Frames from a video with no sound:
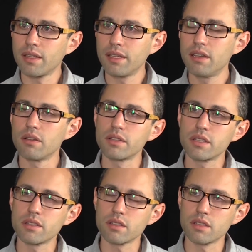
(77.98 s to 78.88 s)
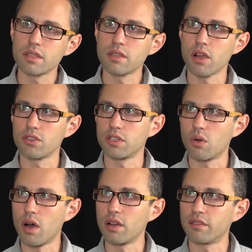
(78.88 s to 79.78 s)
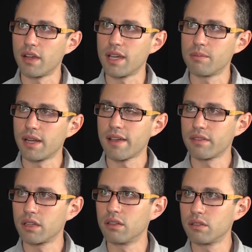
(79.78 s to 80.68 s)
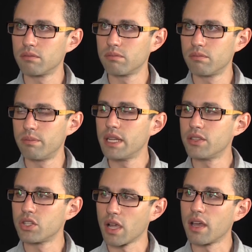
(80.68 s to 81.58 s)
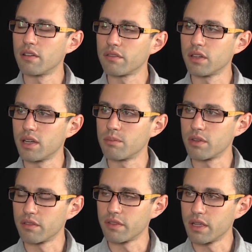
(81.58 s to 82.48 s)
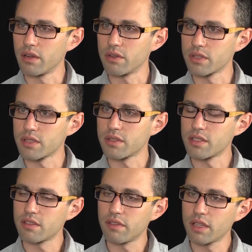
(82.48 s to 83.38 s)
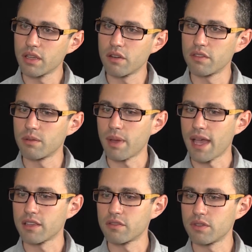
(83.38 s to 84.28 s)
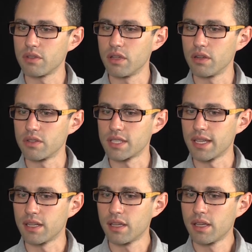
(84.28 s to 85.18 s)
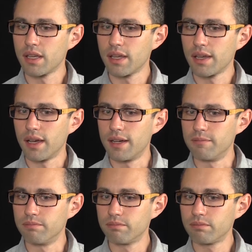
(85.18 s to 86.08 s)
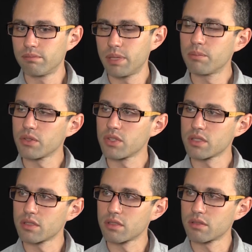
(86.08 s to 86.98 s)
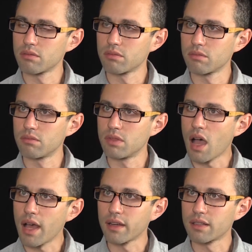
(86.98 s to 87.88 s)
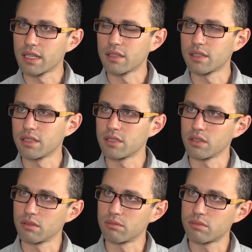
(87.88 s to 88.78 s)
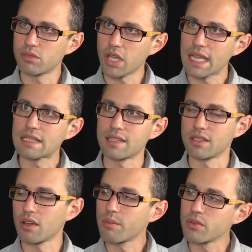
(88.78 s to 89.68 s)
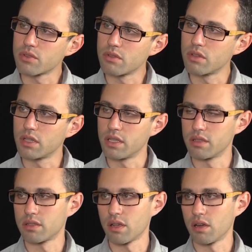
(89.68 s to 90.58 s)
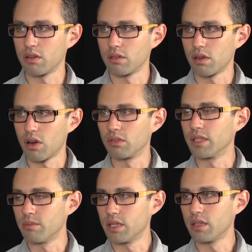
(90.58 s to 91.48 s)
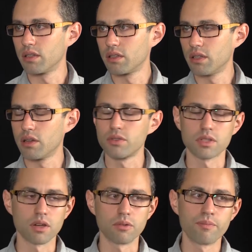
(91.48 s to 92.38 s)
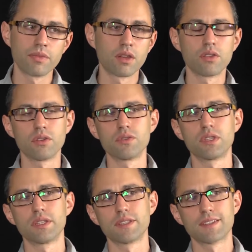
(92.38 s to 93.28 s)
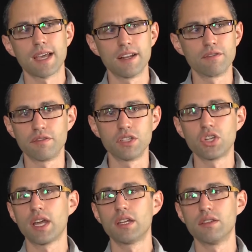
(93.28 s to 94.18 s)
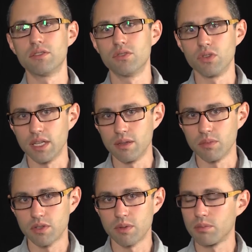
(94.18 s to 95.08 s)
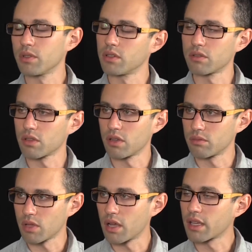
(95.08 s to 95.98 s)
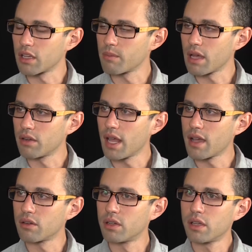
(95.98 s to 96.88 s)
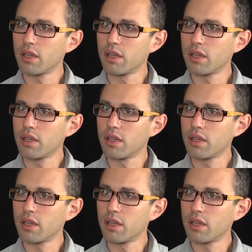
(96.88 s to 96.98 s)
this is hard to quantify, but having been in China for a number of years, this feeling over the past few years that people are just not, that their chances, their opportunities are limited, So there's this kind of the Chinese dream, which people are talking about now.